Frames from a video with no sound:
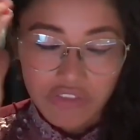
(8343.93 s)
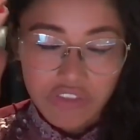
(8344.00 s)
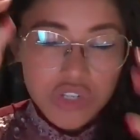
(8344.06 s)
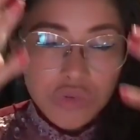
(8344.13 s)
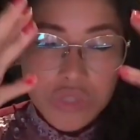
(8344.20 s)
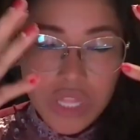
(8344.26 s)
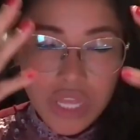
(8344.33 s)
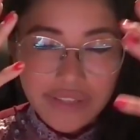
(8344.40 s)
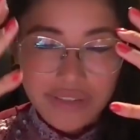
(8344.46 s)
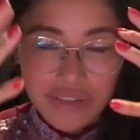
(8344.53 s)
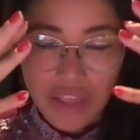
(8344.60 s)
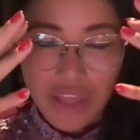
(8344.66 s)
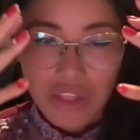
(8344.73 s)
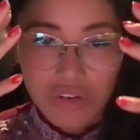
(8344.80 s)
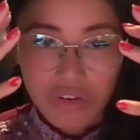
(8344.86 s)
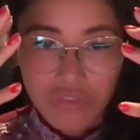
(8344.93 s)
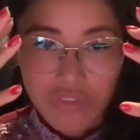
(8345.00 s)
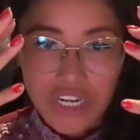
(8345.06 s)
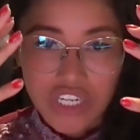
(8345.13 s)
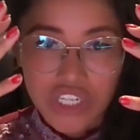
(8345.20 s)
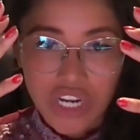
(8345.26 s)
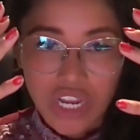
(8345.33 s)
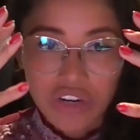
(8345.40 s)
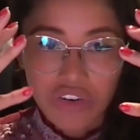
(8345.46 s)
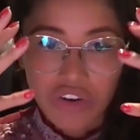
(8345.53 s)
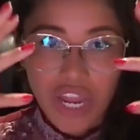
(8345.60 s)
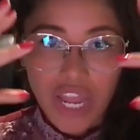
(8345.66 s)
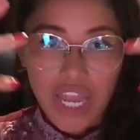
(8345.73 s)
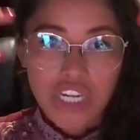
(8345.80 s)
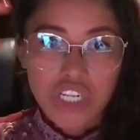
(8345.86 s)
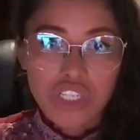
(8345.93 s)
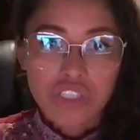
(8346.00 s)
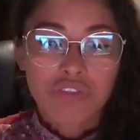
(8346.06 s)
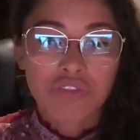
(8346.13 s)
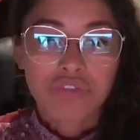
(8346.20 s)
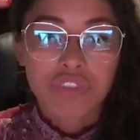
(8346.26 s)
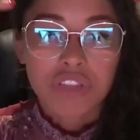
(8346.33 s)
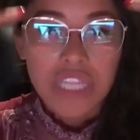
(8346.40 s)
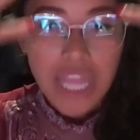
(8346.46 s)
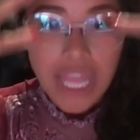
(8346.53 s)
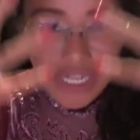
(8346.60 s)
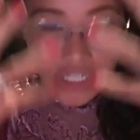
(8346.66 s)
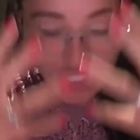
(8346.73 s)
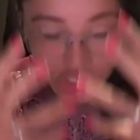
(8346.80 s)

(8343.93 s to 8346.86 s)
Visualize the color of that chakra and just flood